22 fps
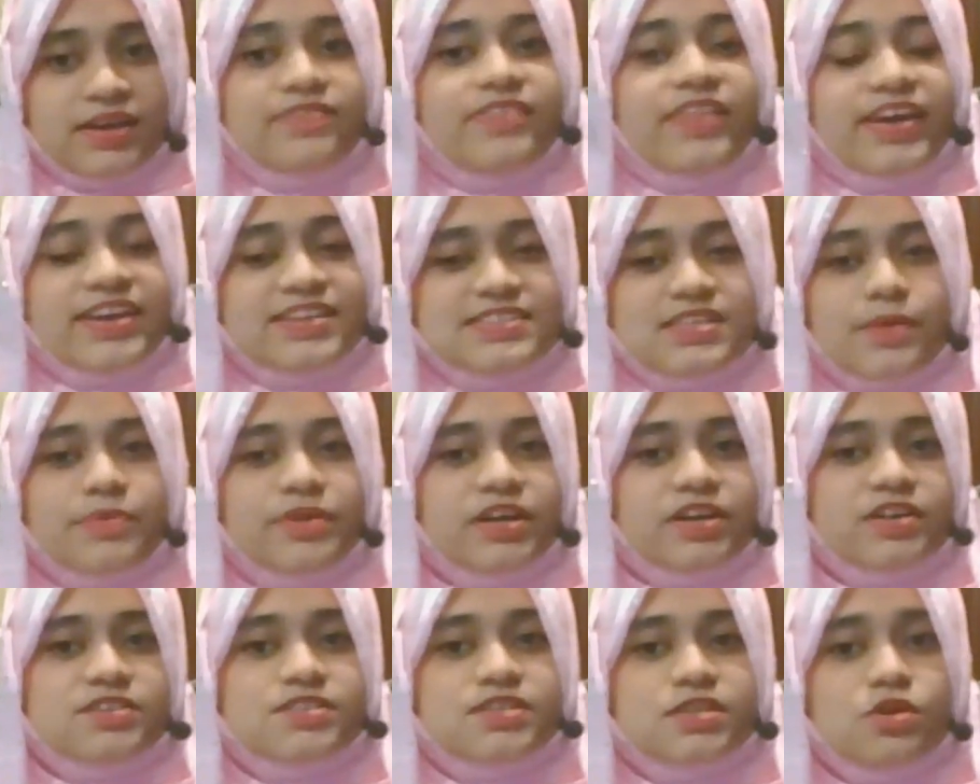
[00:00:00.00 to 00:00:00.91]
The examiner
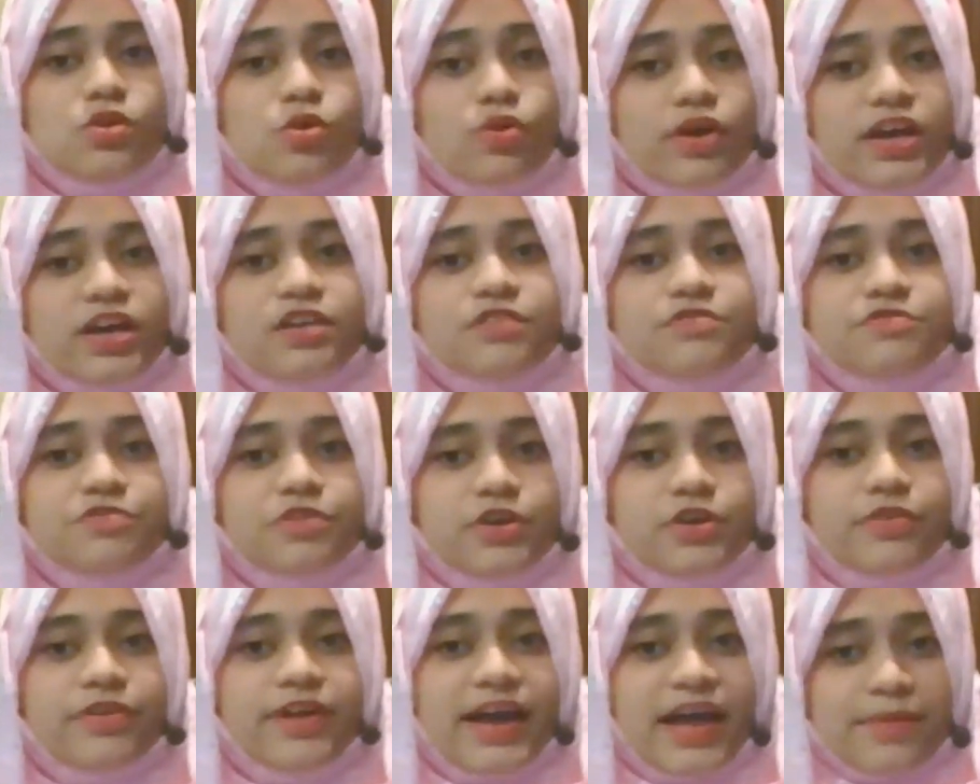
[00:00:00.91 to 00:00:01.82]
is looking for
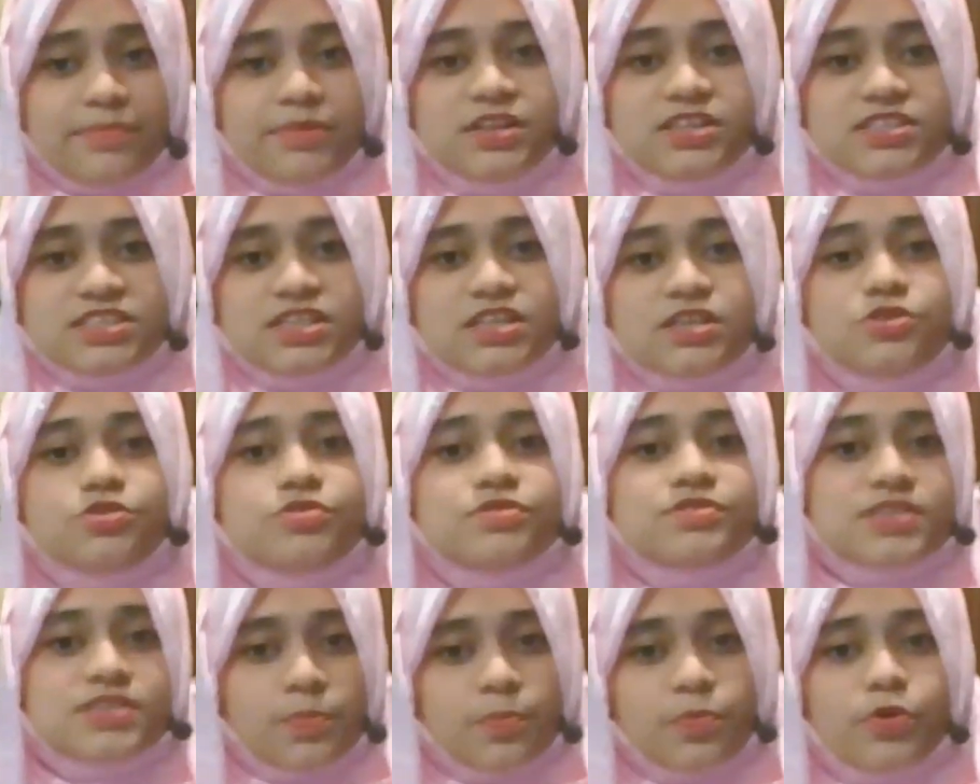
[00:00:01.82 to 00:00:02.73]
your ability to
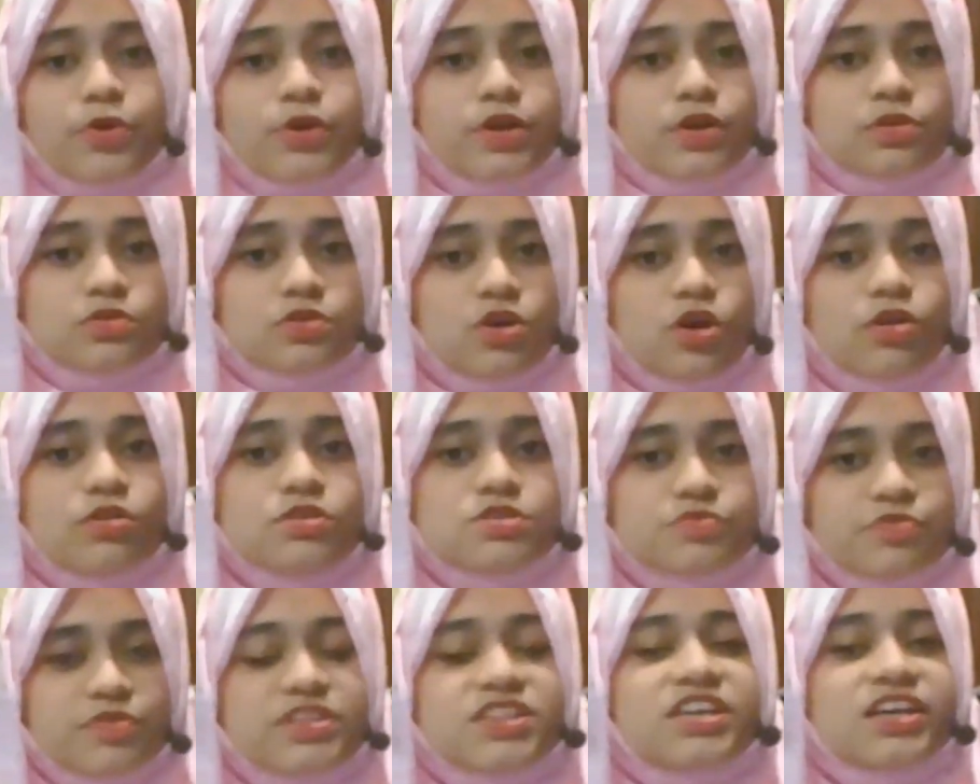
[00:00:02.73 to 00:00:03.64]
support your thoughts
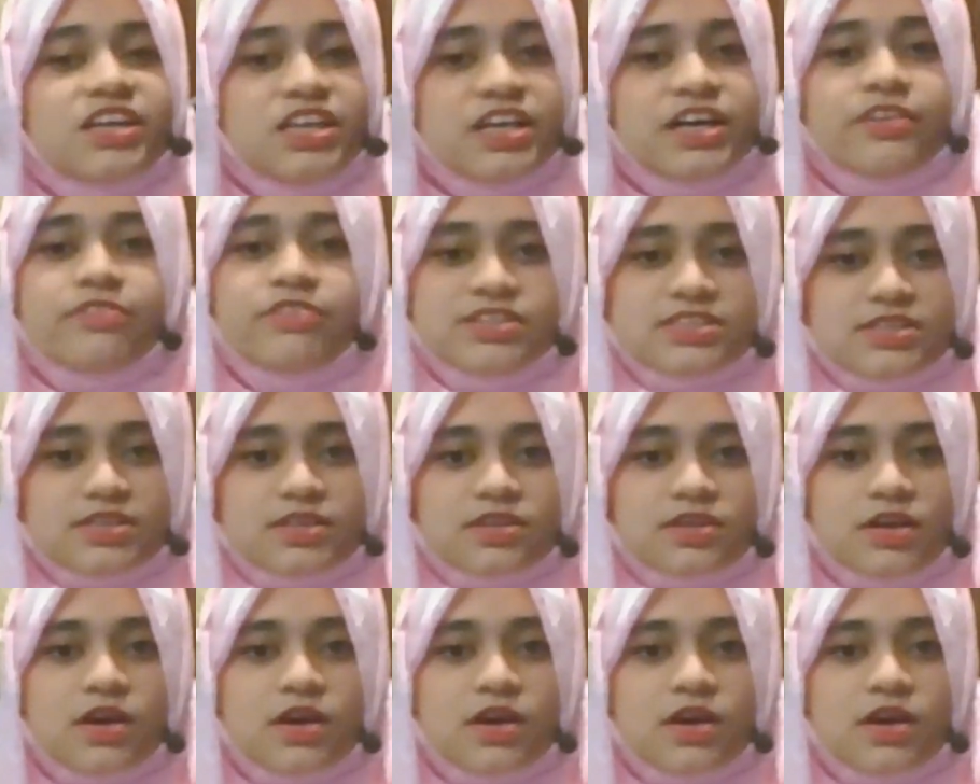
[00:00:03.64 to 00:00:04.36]
with clear reason.